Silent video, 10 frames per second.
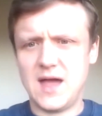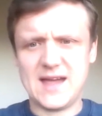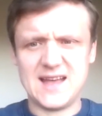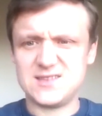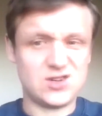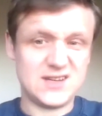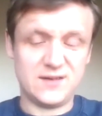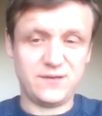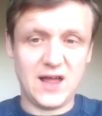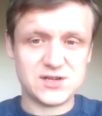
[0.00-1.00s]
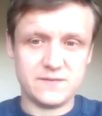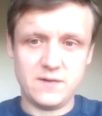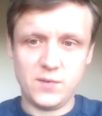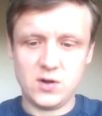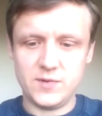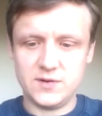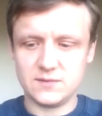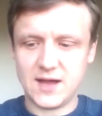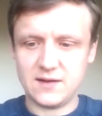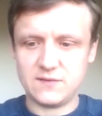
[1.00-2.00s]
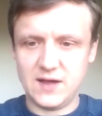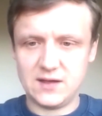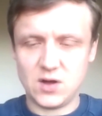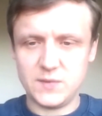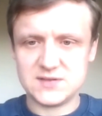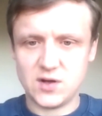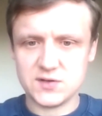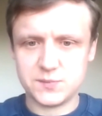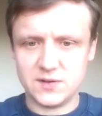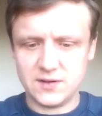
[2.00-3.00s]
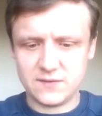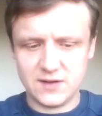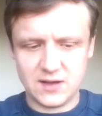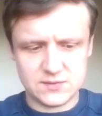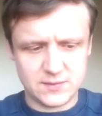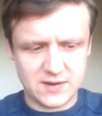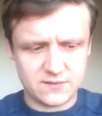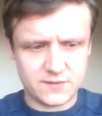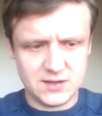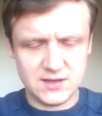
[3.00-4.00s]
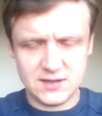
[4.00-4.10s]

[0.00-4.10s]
I guess just in a flash of the moment kind of thing, got me to hospital, and I think it was about 2